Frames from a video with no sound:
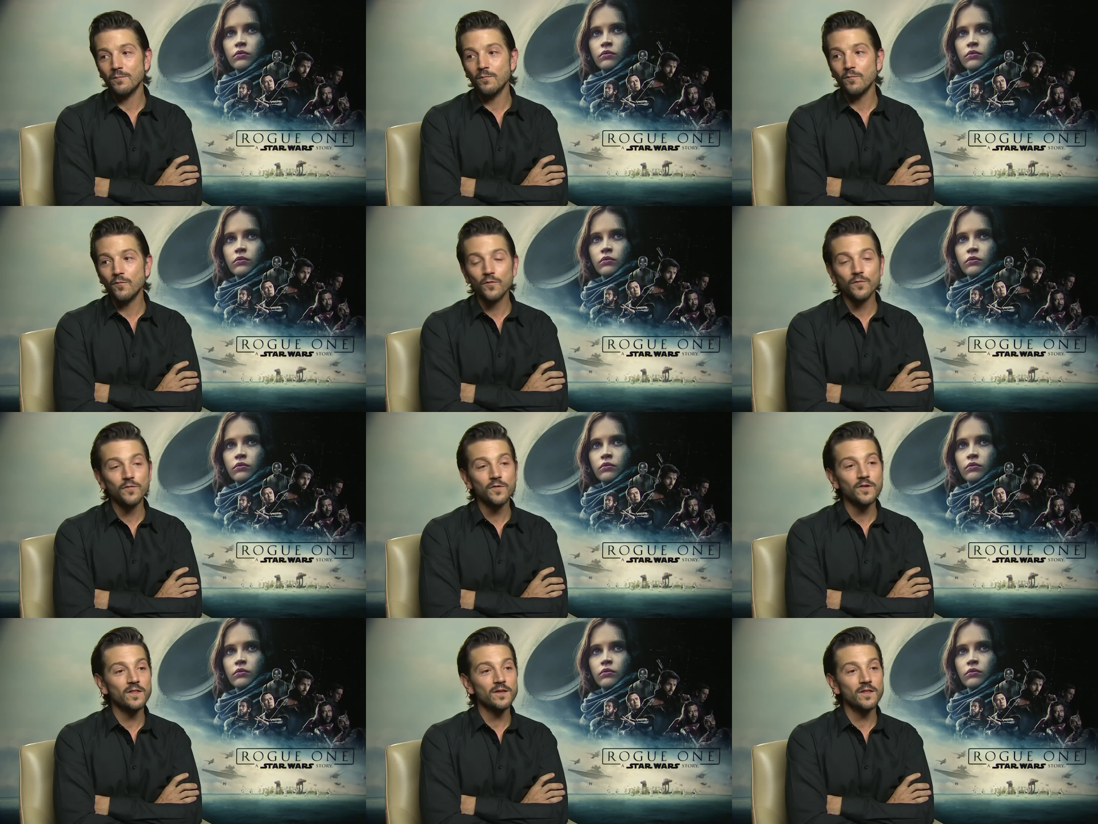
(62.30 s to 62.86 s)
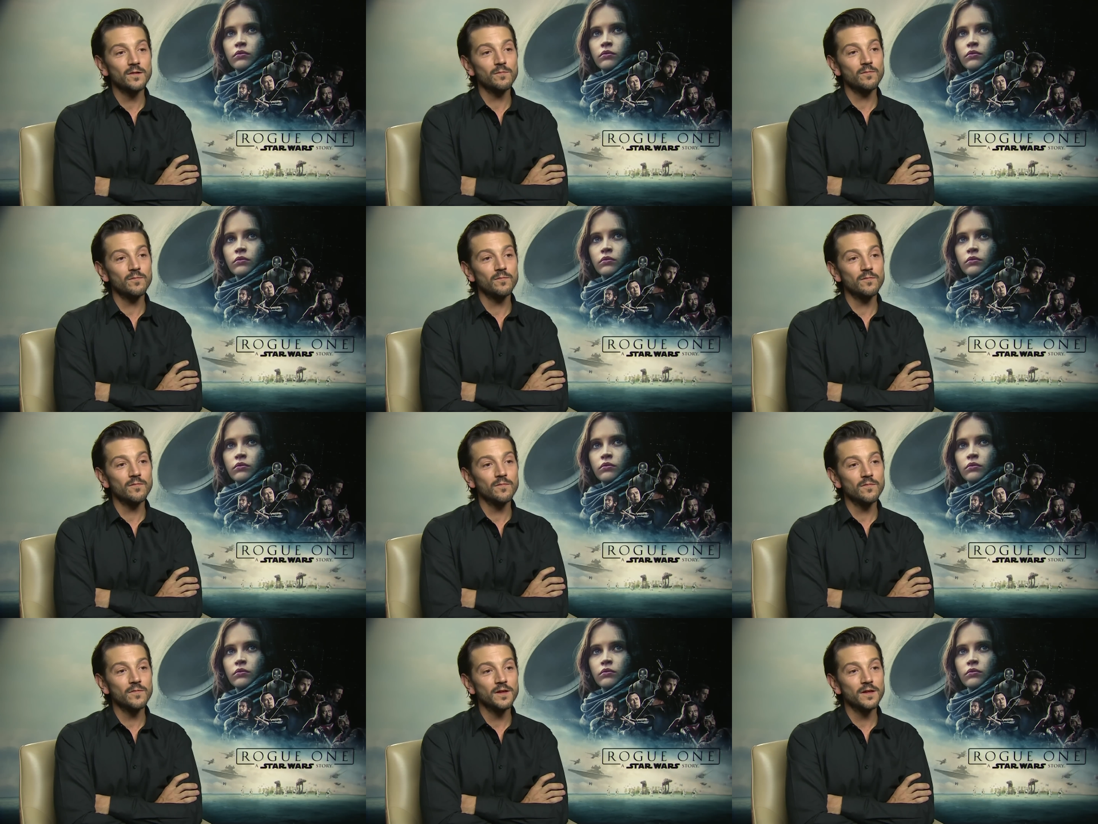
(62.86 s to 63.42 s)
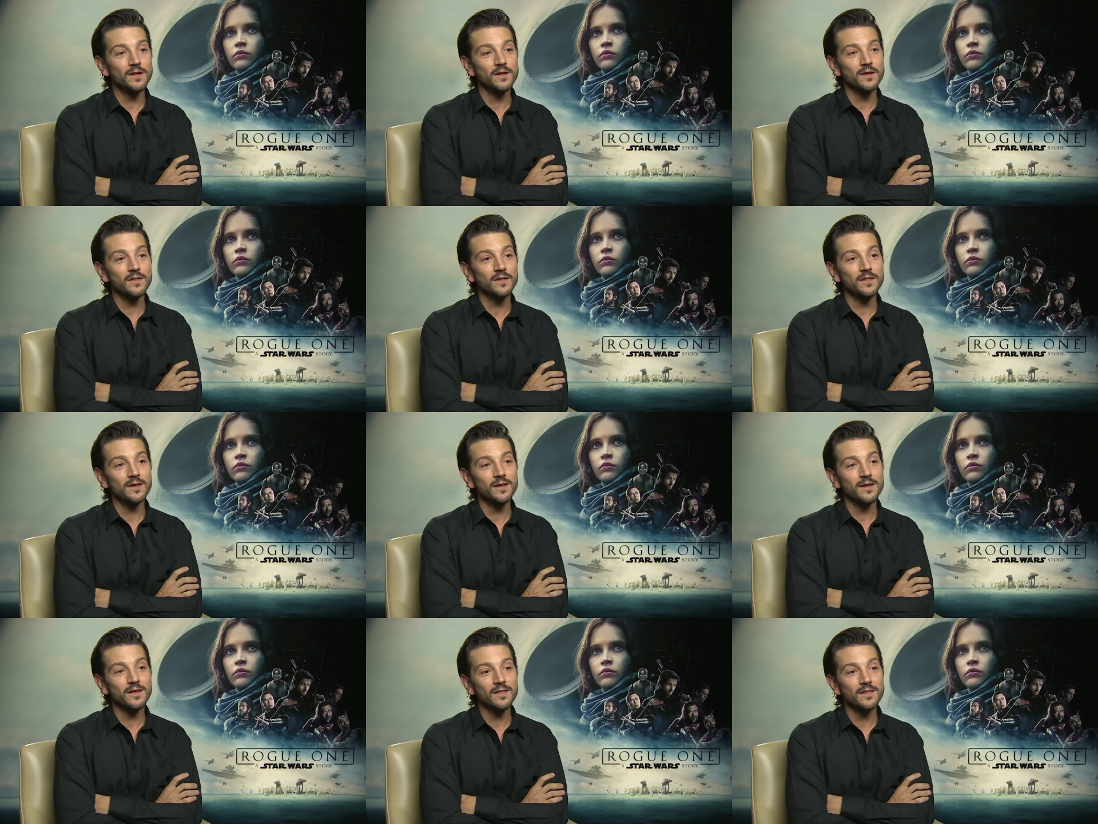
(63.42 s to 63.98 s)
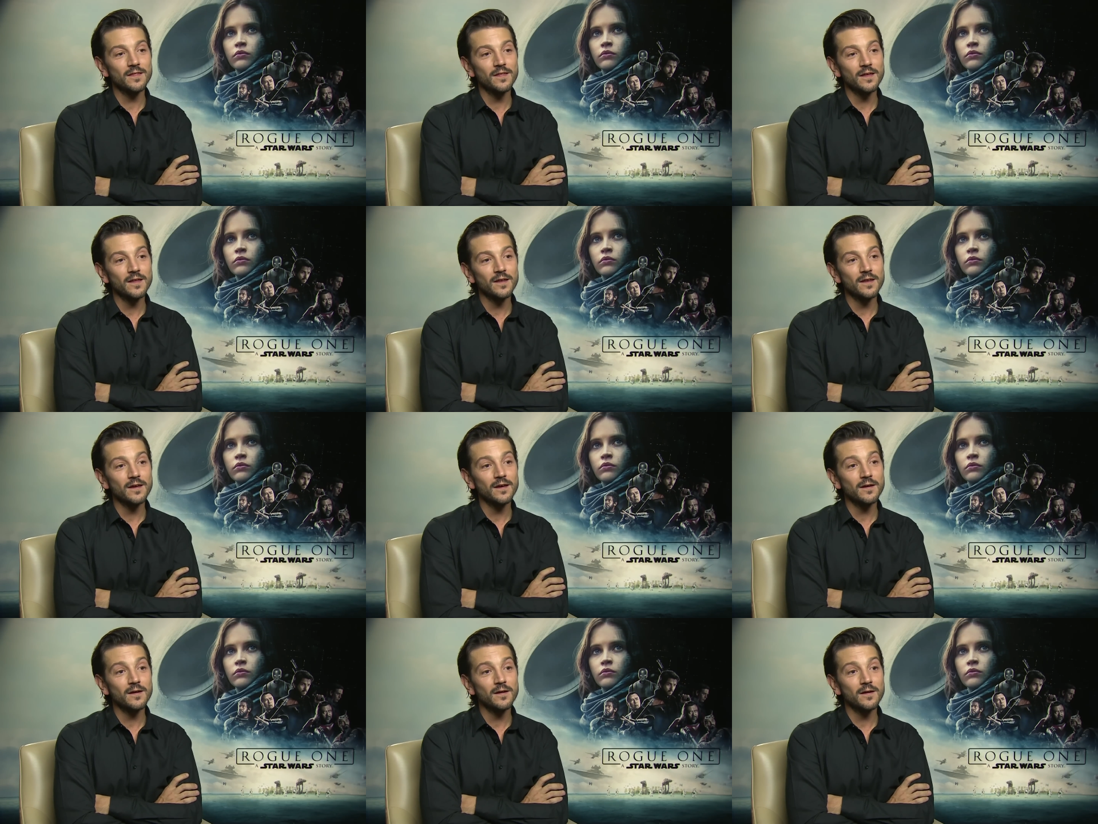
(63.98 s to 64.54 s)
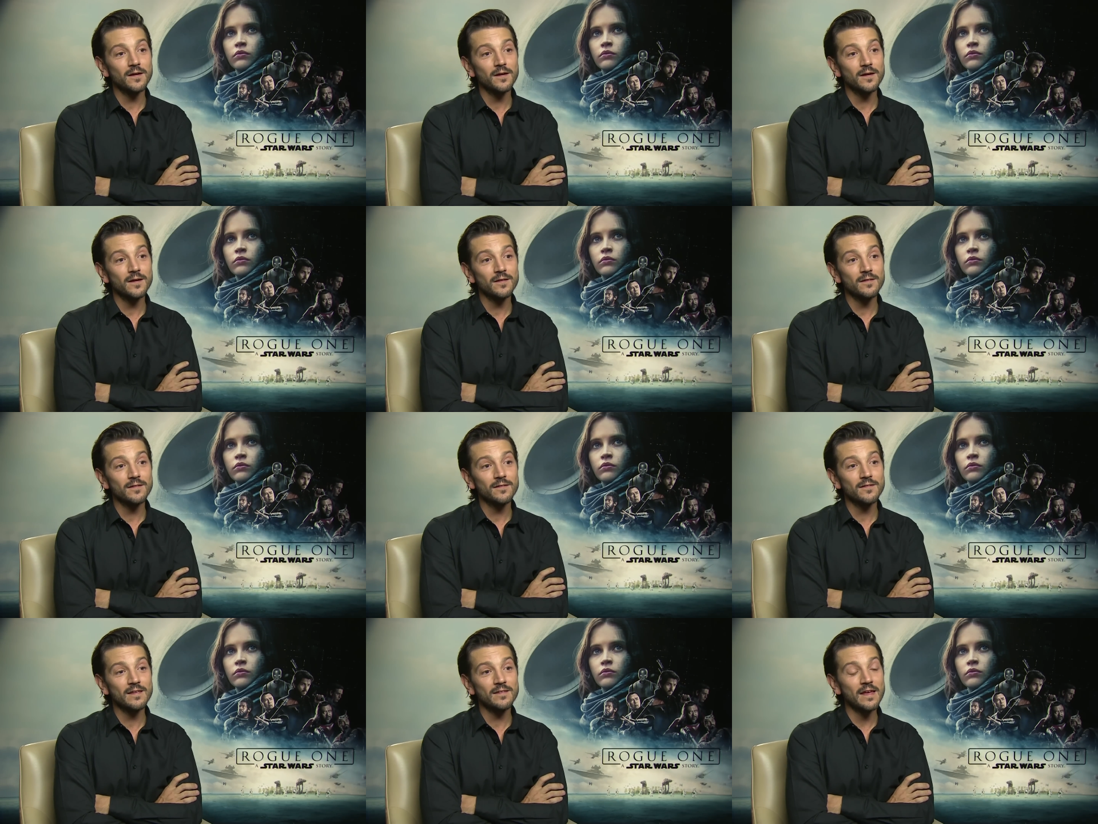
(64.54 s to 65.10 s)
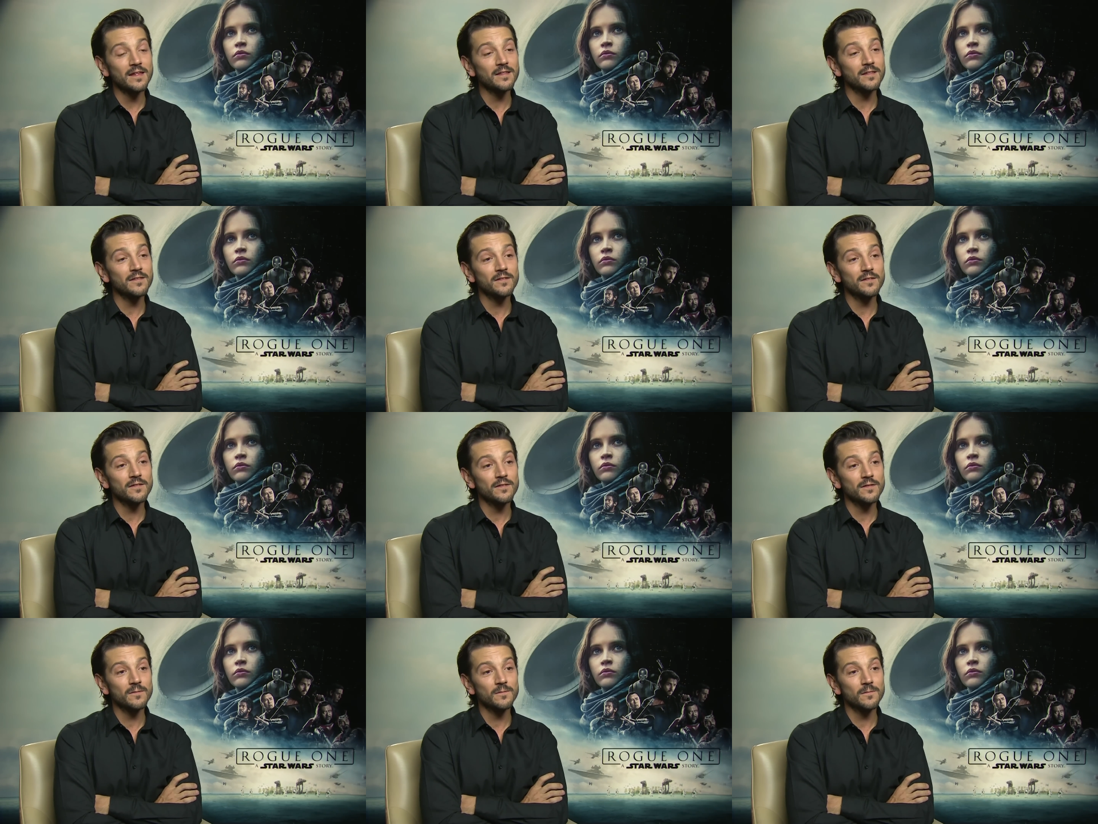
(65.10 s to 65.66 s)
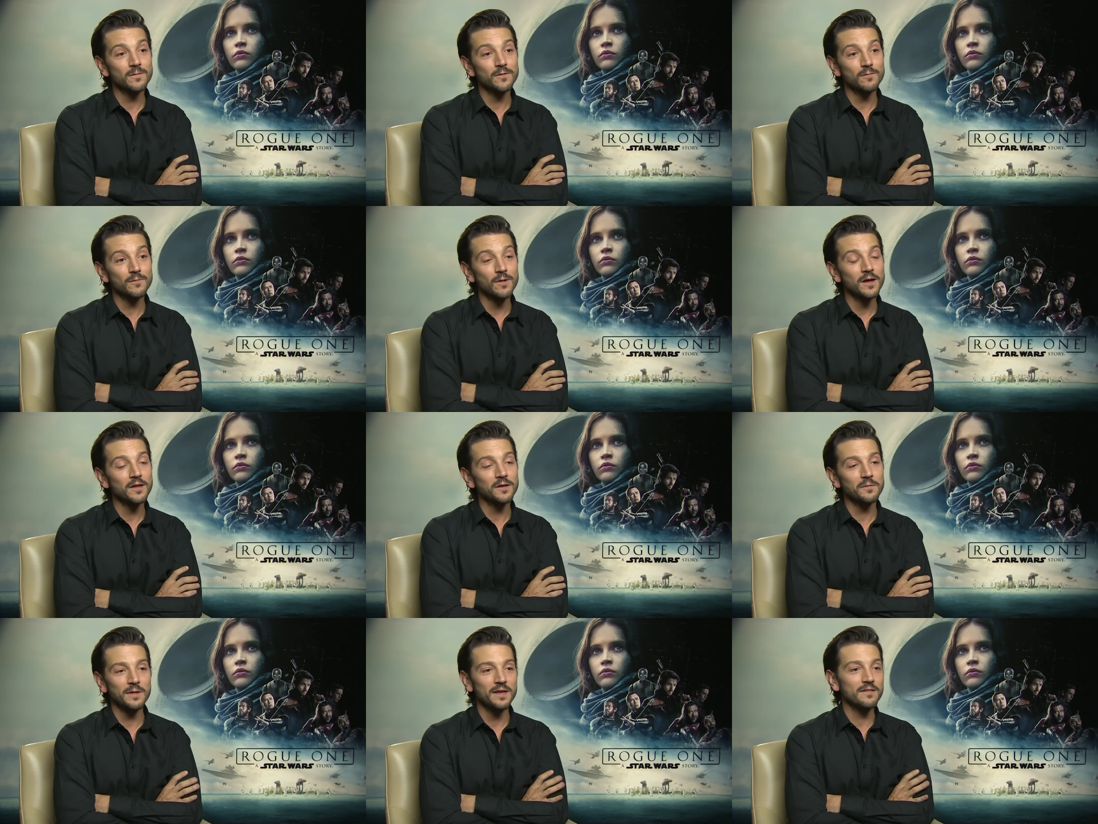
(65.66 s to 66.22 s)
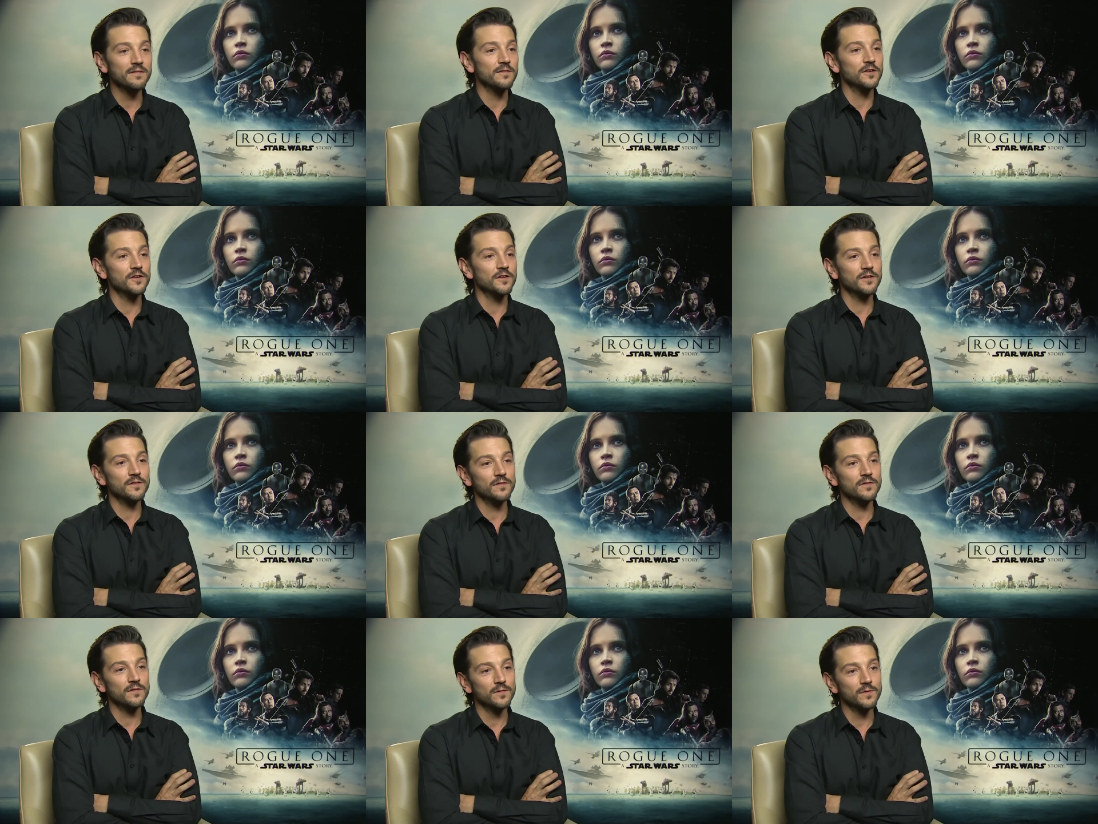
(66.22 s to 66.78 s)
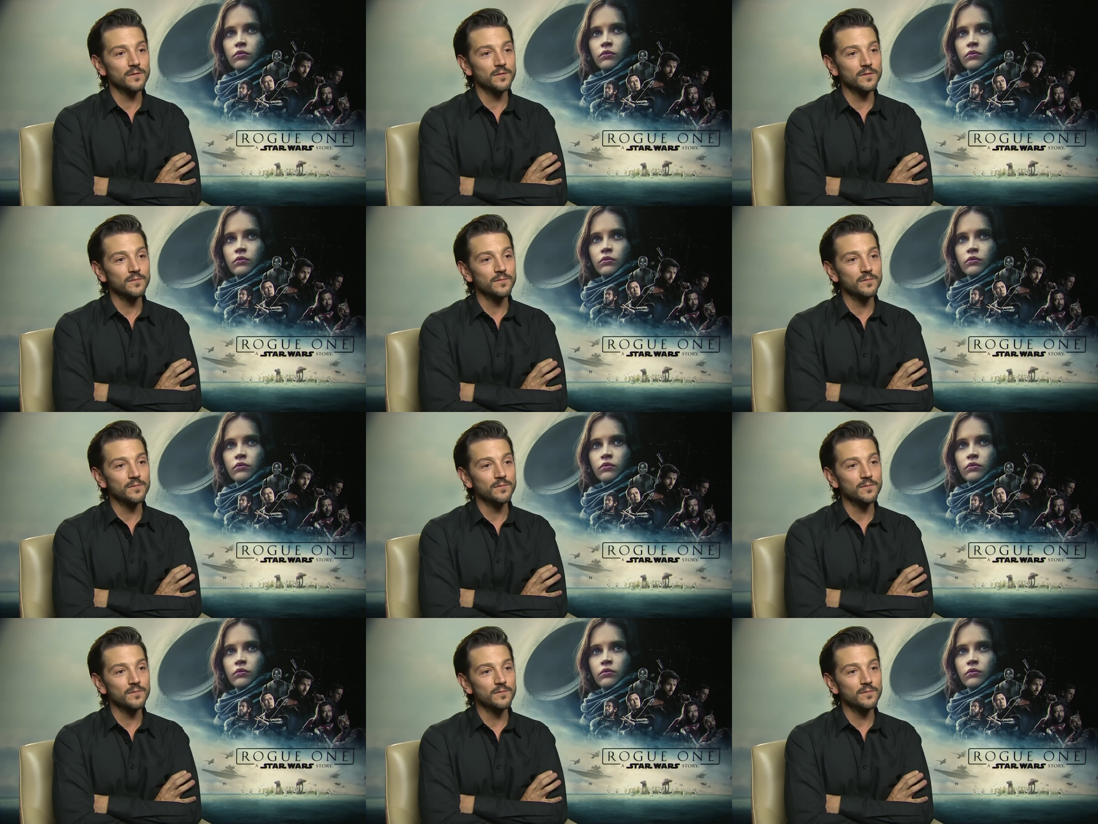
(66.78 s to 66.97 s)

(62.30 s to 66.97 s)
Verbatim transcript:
Speaker 1: movie that that that, uh, that the right messages.